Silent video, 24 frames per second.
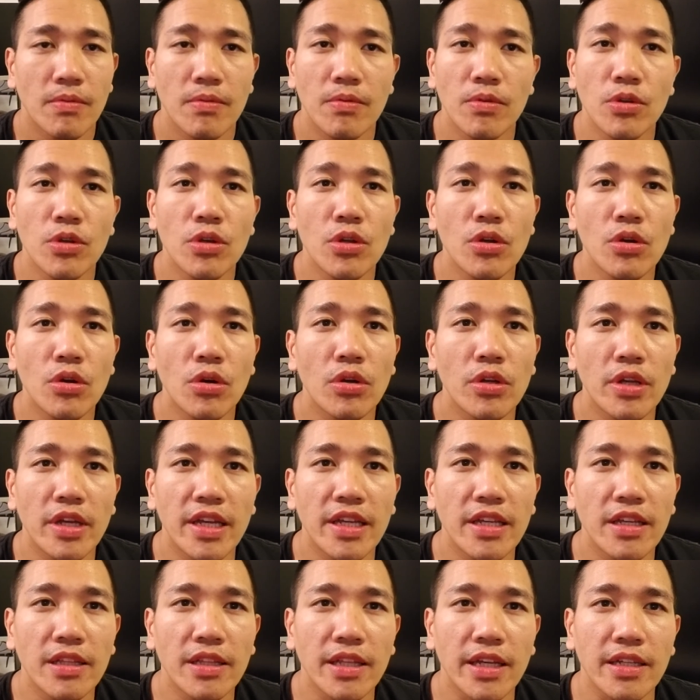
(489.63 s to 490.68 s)
you know,
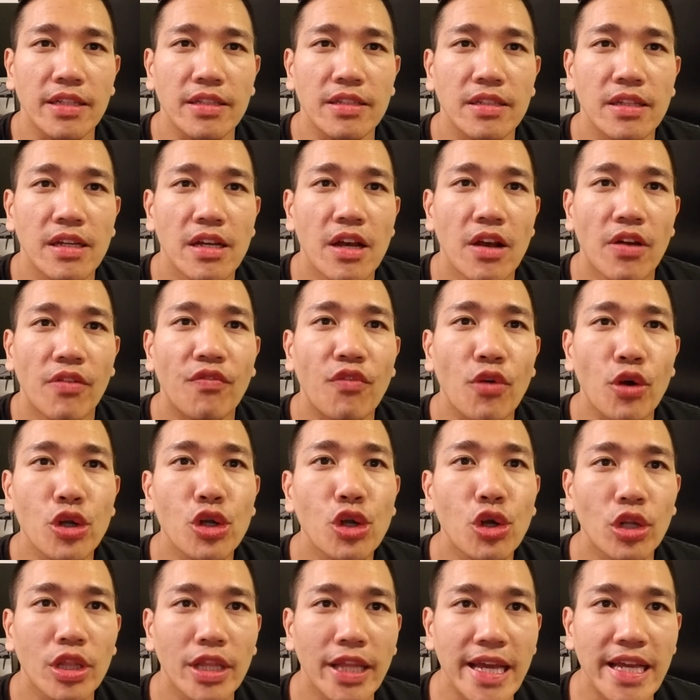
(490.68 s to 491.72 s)
like for
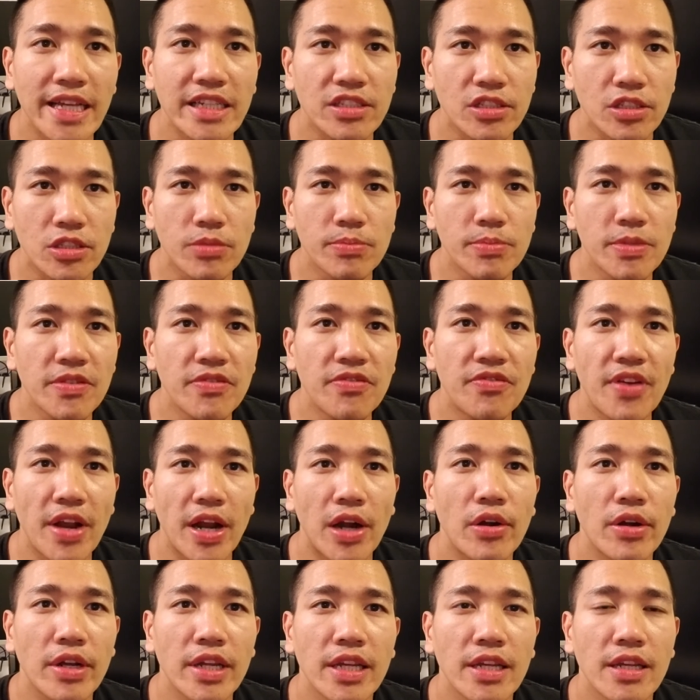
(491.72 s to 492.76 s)
your legs to be
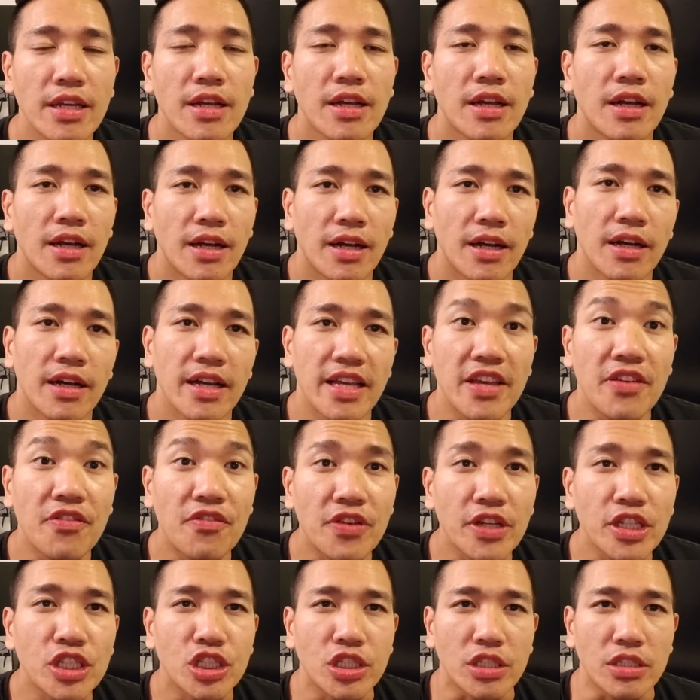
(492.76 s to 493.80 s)
very uh,
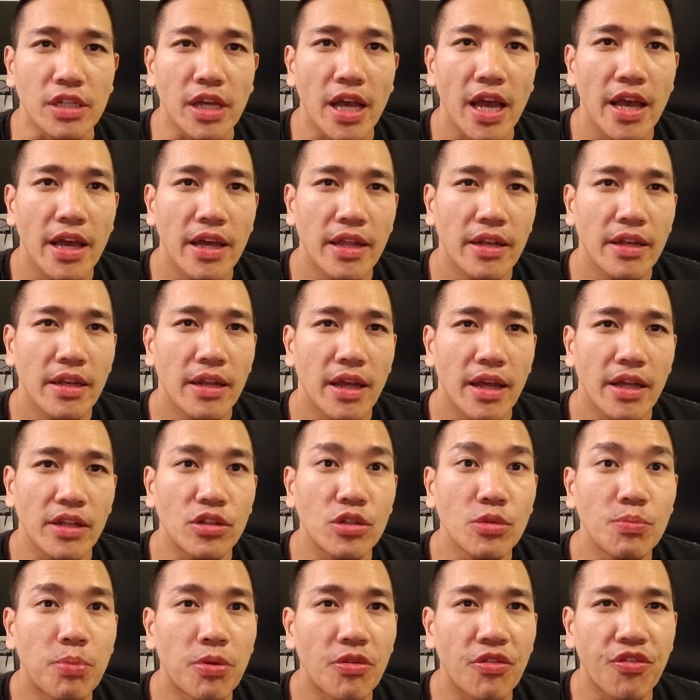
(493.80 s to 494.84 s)
efficient and, and
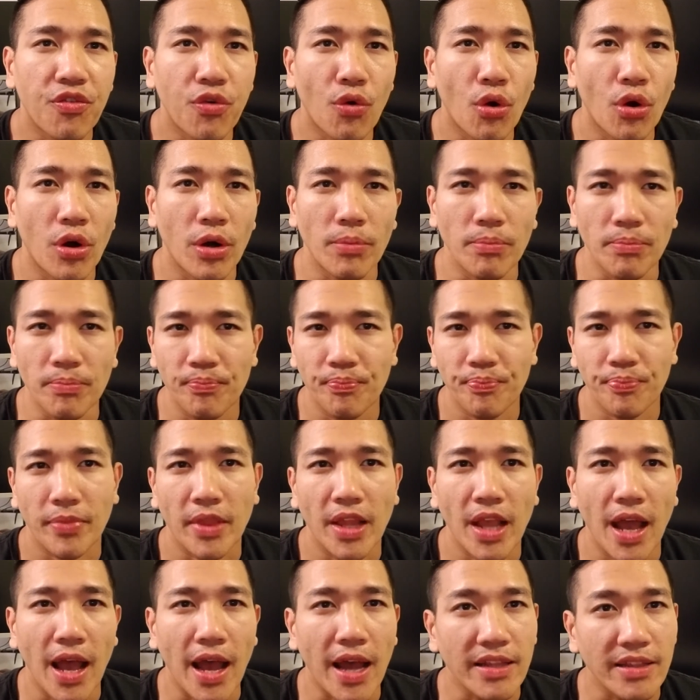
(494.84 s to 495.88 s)
to perform
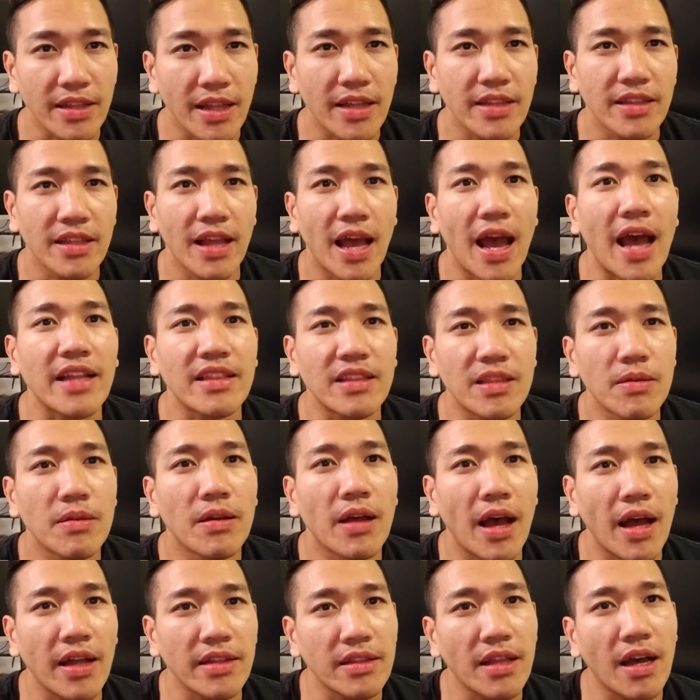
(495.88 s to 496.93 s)
at, at,
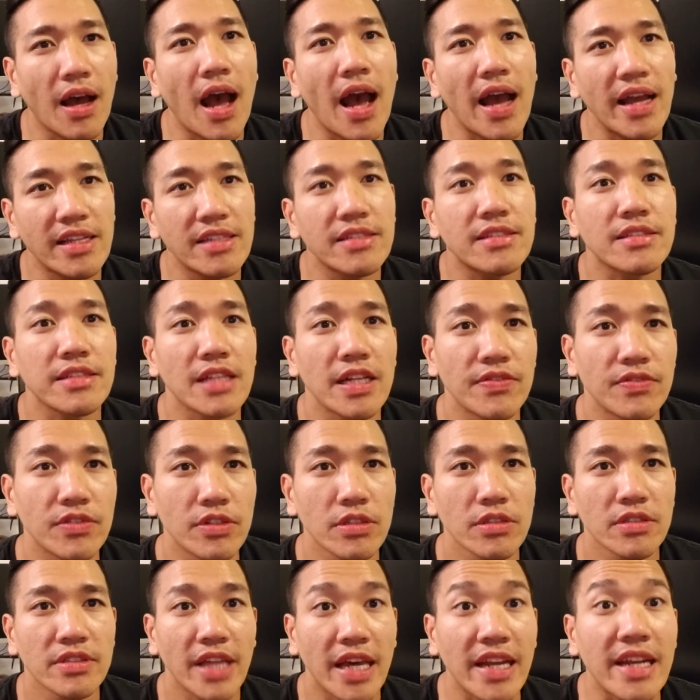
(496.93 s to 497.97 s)
the, at the highest
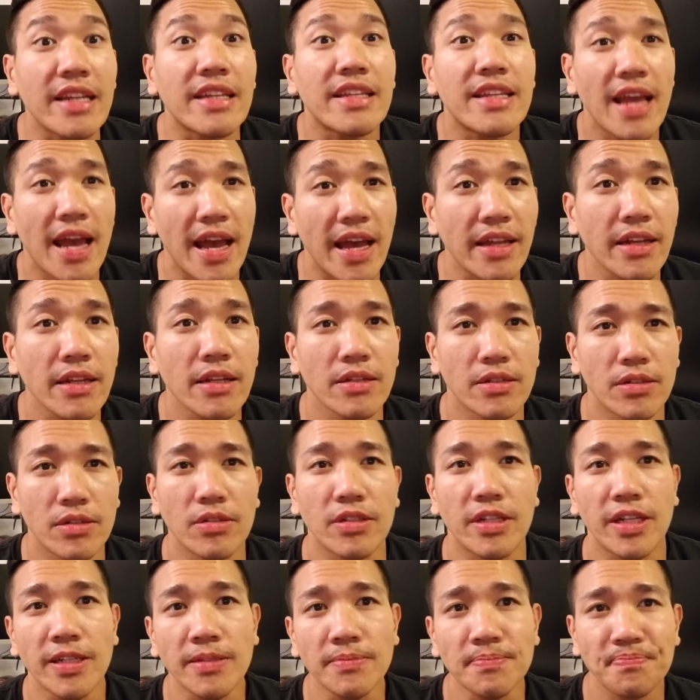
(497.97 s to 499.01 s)
level that it can,
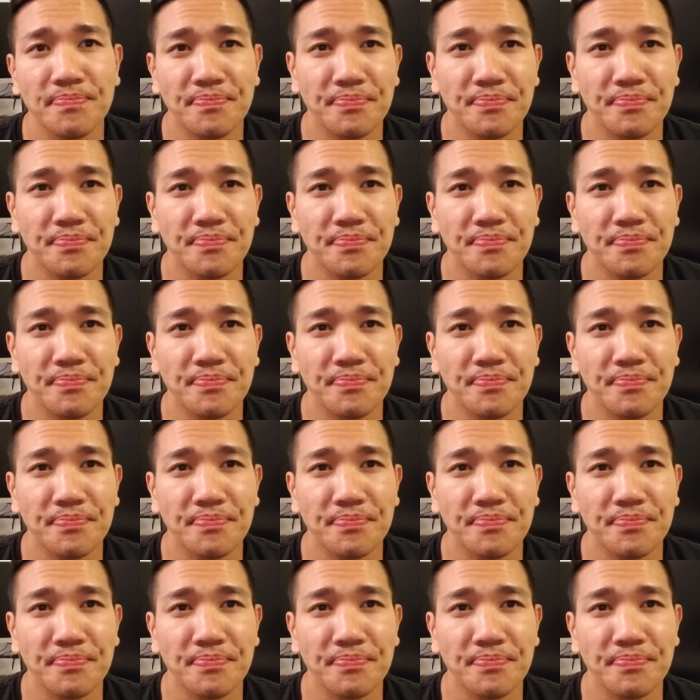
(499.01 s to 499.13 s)
okay,